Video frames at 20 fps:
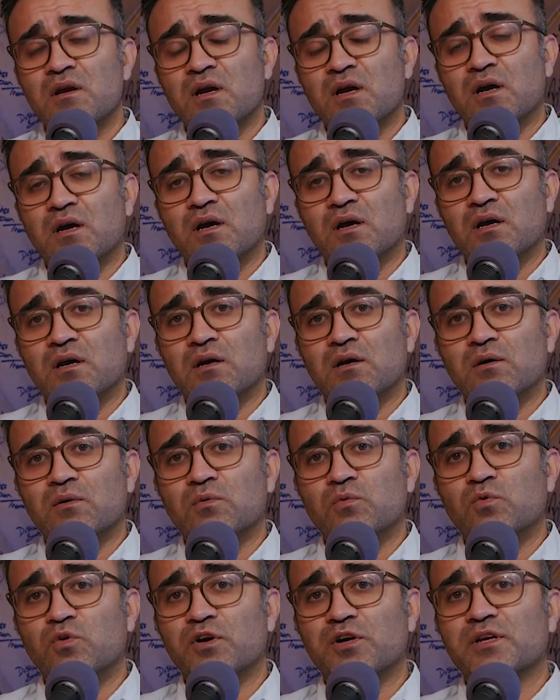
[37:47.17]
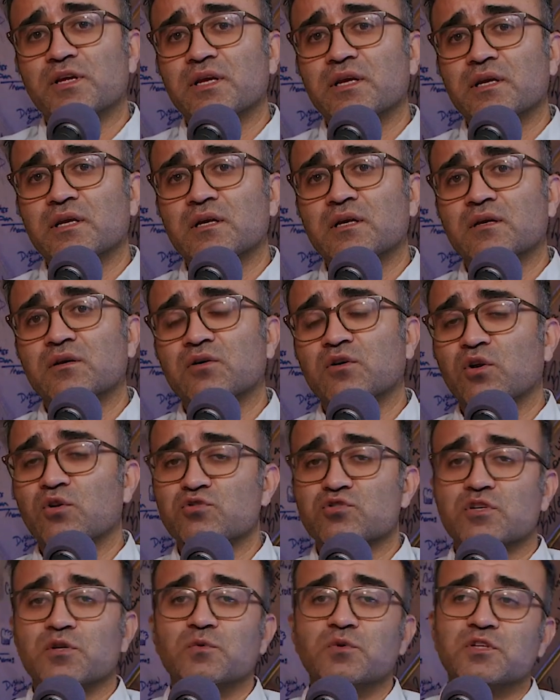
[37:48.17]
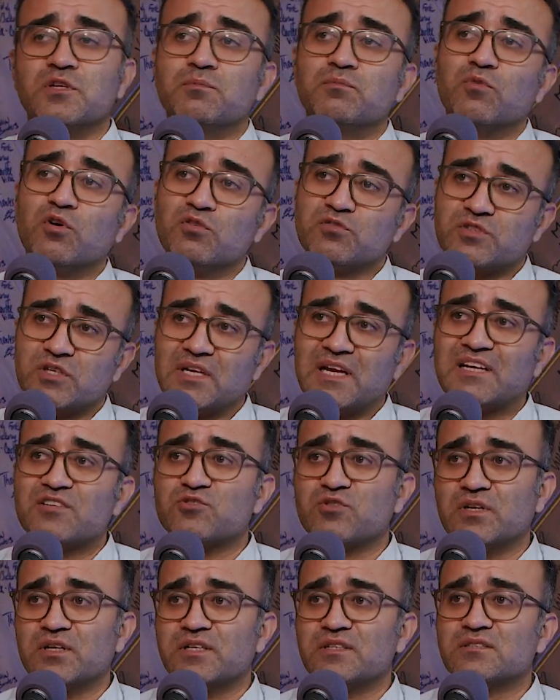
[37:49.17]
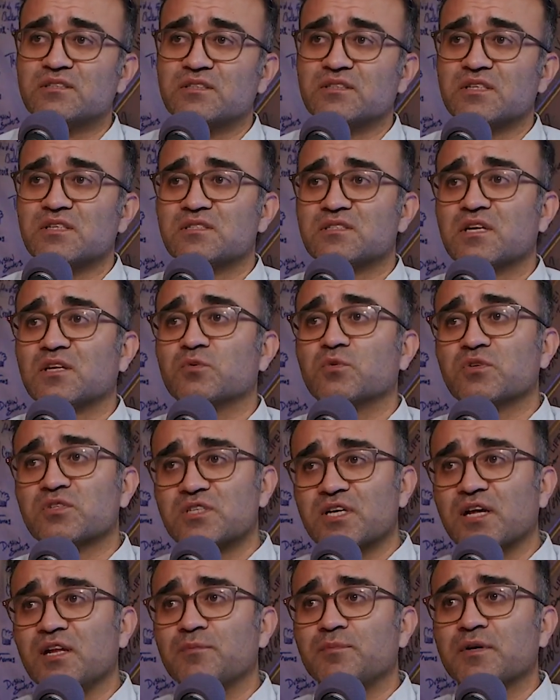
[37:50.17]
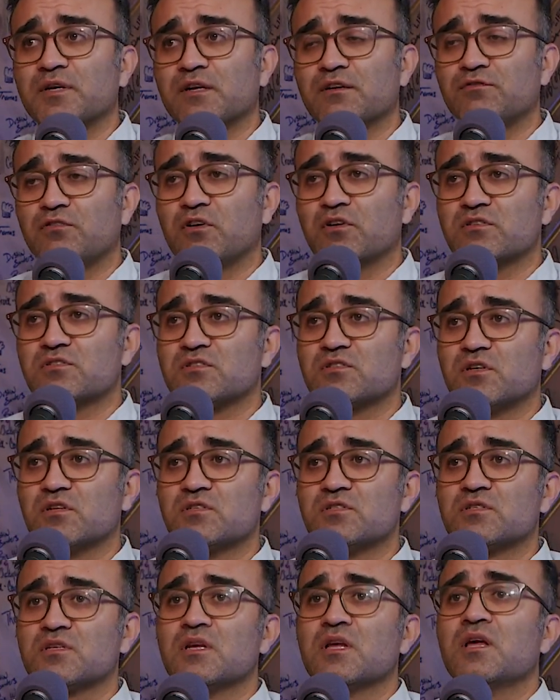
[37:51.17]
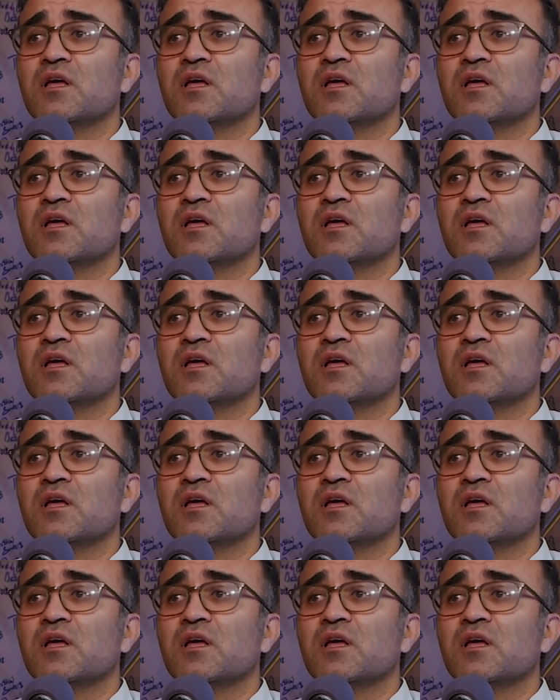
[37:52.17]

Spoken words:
working closely with the multilateral entities that was helping Afghanistan's